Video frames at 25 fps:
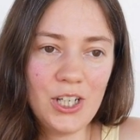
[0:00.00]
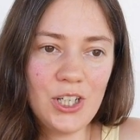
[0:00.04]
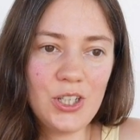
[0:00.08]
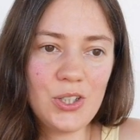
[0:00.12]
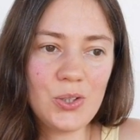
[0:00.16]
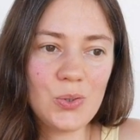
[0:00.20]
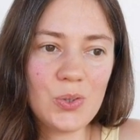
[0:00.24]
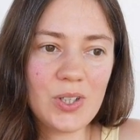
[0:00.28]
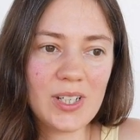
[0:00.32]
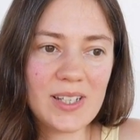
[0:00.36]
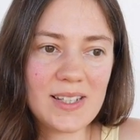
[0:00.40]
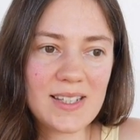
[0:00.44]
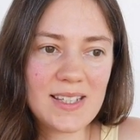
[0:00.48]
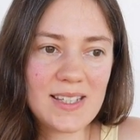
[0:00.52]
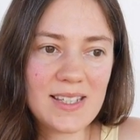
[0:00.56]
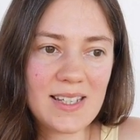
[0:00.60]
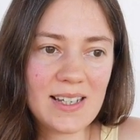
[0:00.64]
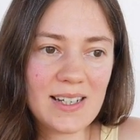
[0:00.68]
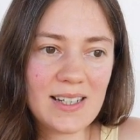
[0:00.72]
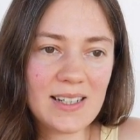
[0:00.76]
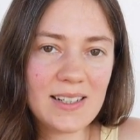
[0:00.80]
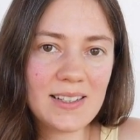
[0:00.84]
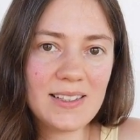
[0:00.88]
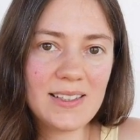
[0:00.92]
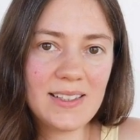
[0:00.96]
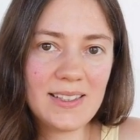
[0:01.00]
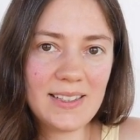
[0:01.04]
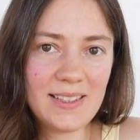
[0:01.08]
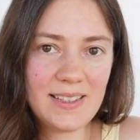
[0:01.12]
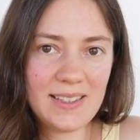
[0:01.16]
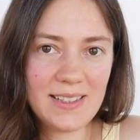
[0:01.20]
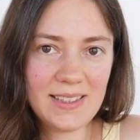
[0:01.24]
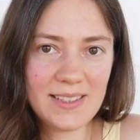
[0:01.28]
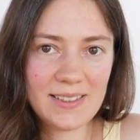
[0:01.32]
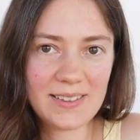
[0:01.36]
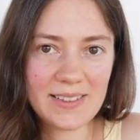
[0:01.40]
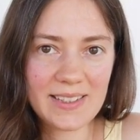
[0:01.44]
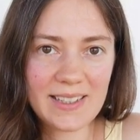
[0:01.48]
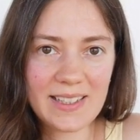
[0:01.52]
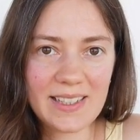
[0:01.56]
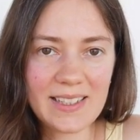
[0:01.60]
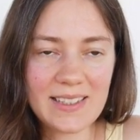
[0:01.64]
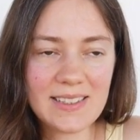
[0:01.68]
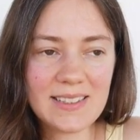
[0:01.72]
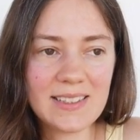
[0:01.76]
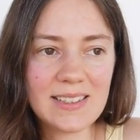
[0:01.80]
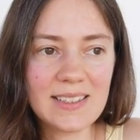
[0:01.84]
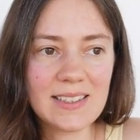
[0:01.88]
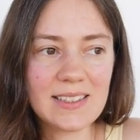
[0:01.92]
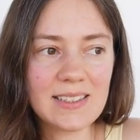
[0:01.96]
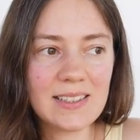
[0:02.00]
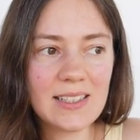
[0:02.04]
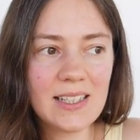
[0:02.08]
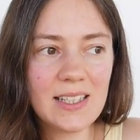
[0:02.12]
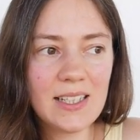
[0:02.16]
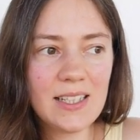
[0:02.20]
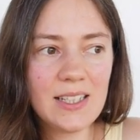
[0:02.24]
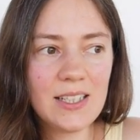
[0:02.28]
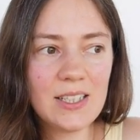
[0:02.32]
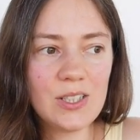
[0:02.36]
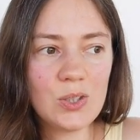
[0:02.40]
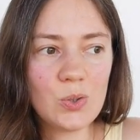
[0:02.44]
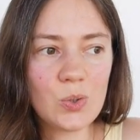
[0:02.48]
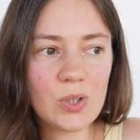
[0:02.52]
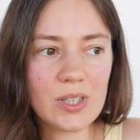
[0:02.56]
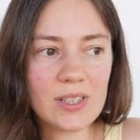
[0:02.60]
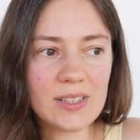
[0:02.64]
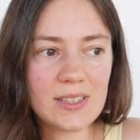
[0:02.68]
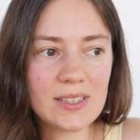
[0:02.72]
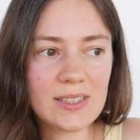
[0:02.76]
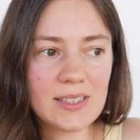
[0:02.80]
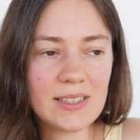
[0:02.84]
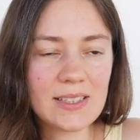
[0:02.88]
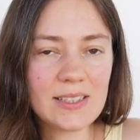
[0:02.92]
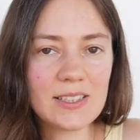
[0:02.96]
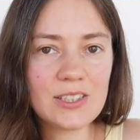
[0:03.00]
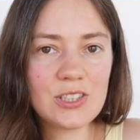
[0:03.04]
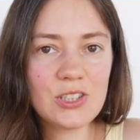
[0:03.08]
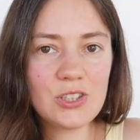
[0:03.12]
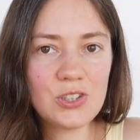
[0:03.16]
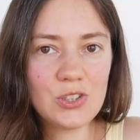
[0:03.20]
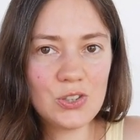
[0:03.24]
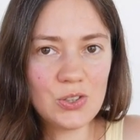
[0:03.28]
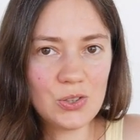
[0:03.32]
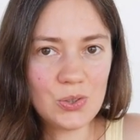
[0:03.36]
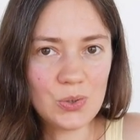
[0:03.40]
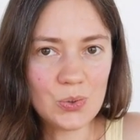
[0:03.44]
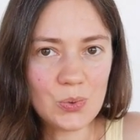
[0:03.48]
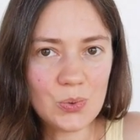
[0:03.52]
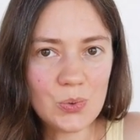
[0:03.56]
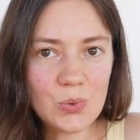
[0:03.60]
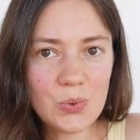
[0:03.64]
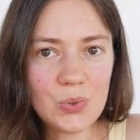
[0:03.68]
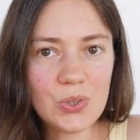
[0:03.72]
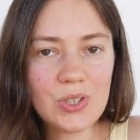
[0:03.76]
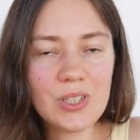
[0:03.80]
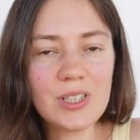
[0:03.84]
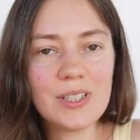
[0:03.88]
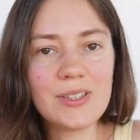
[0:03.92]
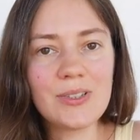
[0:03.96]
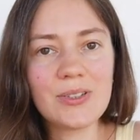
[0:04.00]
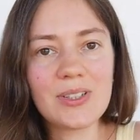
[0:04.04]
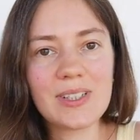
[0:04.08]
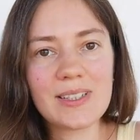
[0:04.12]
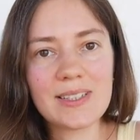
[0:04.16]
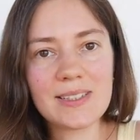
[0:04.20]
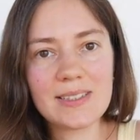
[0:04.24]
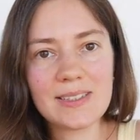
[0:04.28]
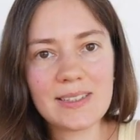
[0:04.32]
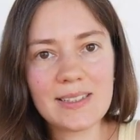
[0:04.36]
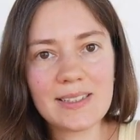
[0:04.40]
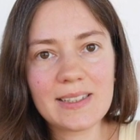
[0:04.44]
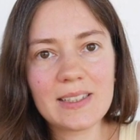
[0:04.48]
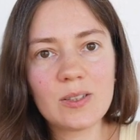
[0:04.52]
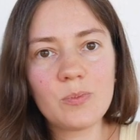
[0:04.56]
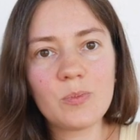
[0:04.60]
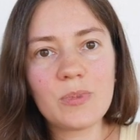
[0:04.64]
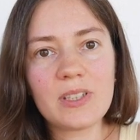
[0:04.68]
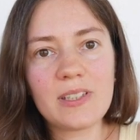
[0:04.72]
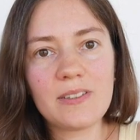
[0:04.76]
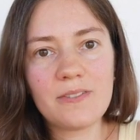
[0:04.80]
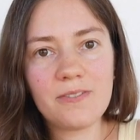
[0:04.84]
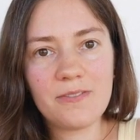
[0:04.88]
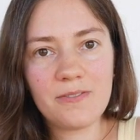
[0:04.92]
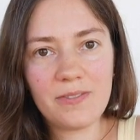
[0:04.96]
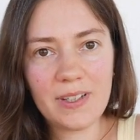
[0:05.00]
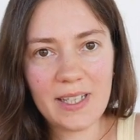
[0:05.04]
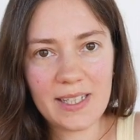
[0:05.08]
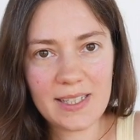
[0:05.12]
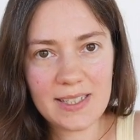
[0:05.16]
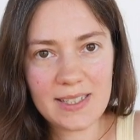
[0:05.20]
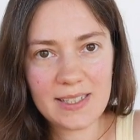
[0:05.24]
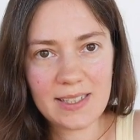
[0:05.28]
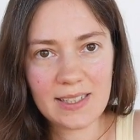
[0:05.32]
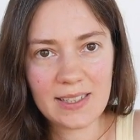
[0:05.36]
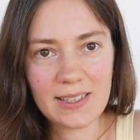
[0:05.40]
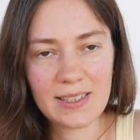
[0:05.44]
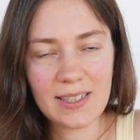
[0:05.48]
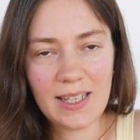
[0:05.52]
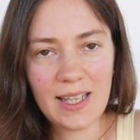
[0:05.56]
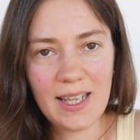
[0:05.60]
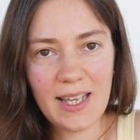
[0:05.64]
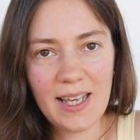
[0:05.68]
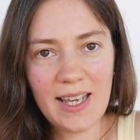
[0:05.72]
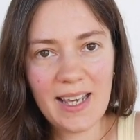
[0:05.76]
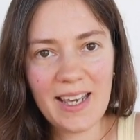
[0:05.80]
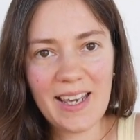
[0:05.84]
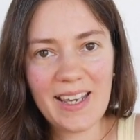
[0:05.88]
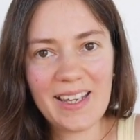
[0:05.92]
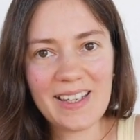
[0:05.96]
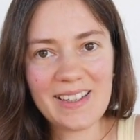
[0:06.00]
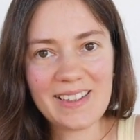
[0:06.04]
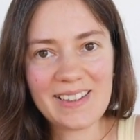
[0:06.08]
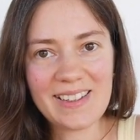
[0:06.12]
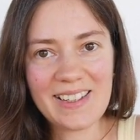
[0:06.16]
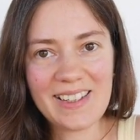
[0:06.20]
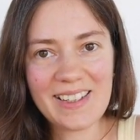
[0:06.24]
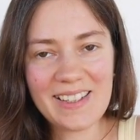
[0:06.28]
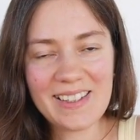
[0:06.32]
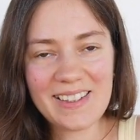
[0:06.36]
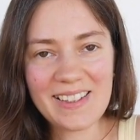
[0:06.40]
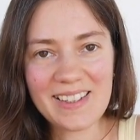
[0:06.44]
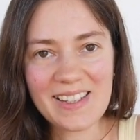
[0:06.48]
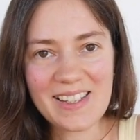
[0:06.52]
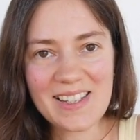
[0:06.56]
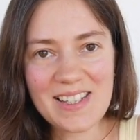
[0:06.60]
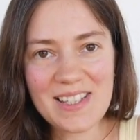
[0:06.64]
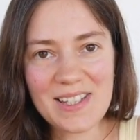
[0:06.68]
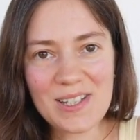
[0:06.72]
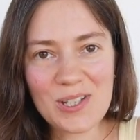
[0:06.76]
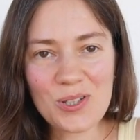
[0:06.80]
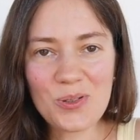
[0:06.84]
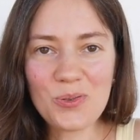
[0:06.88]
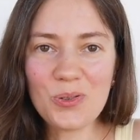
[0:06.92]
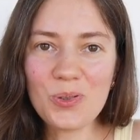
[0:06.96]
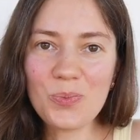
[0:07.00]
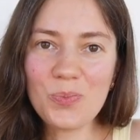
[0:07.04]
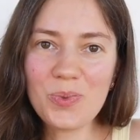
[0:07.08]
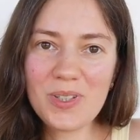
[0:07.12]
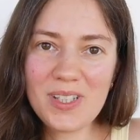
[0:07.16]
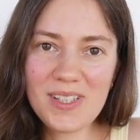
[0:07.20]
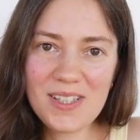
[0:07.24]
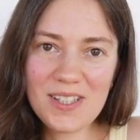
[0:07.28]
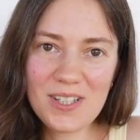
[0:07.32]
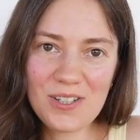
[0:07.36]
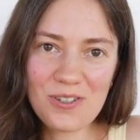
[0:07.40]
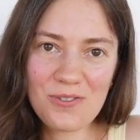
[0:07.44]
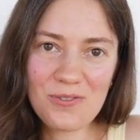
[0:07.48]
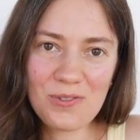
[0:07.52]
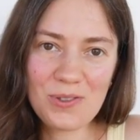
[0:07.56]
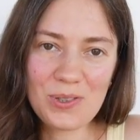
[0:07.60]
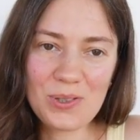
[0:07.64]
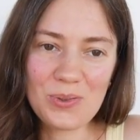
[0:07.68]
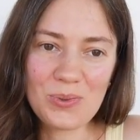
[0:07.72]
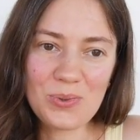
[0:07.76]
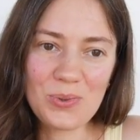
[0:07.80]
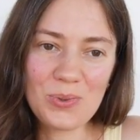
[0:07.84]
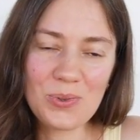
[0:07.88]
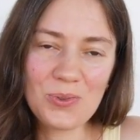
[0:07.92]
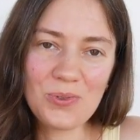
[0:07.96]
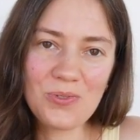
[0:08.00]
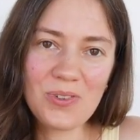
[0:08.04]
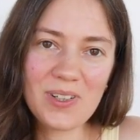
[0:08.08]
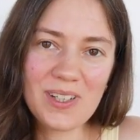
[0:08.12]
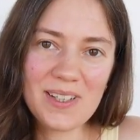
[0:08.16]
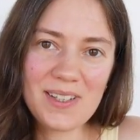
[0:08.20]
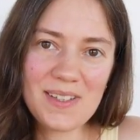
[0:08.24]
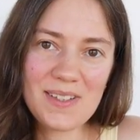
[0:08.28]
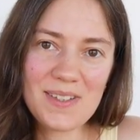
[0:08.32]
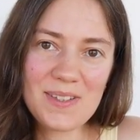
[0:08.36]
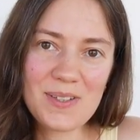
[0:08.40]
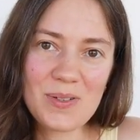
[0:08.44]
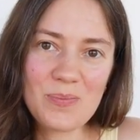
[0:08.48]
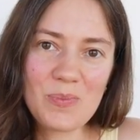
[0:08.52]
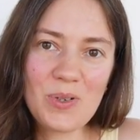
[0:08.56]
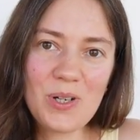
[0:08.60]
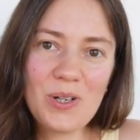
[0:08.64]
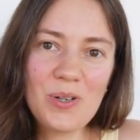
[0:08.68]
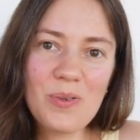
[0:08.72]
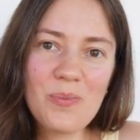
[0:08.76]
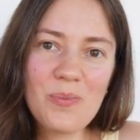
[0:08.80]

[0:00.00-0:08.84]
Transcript: You can start creating, you can start doing, you can start manifesting, and like this it will be easier for you to find some